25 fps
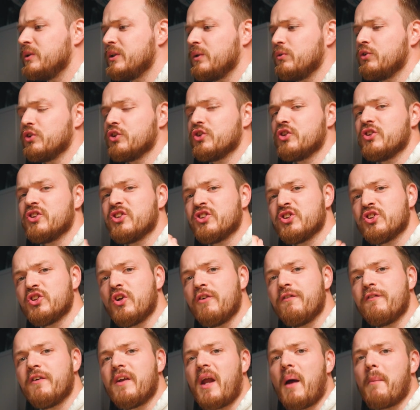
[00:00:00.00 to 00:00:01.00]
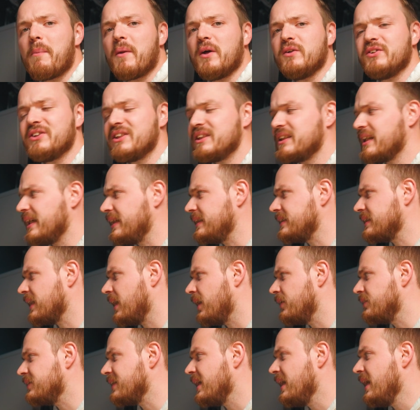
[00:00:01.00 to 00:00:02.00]
is it'll just soften up those skin
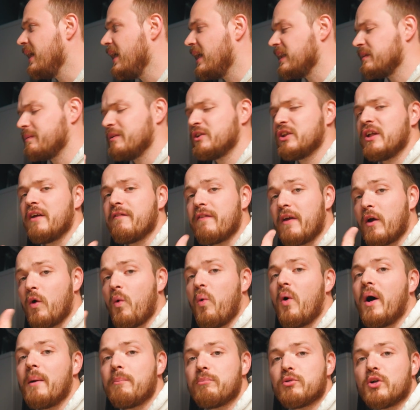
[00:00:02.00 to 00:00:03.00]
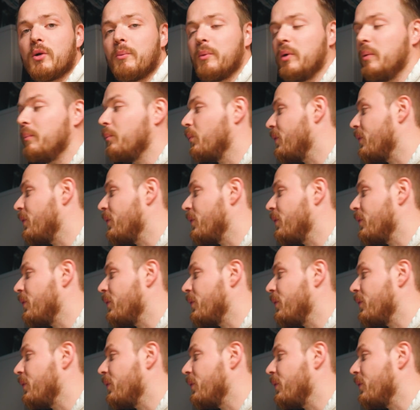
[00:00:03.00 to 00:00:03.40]
tones, especially if they're quite prominent